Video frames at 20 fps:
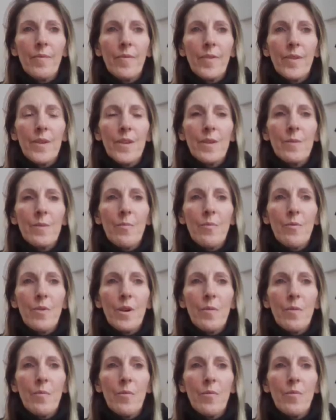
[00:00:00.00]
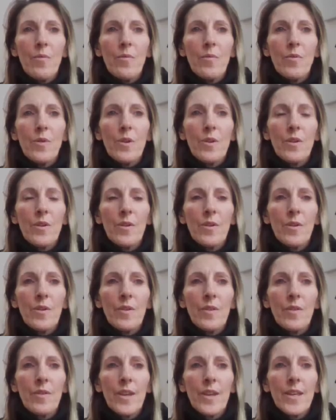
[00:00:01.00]
the springboard
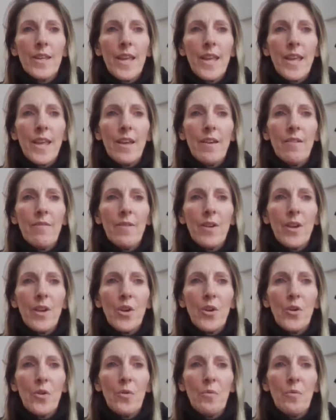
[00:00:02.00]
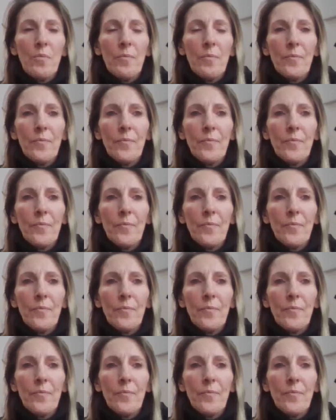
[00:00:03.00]
that is here for you,